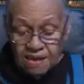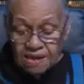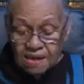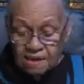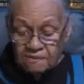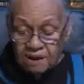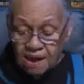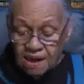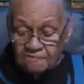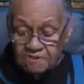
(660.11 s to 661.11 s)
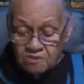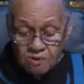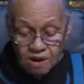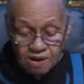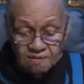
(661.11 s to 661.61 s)
he will have you
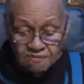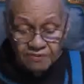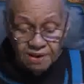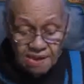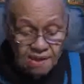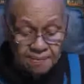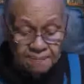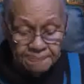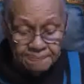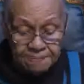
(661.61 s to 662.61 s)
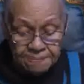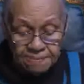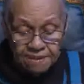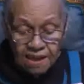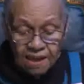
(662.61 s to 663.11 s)
working for him.
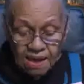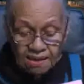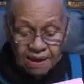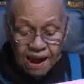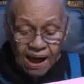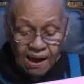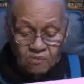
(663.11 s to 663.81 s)
God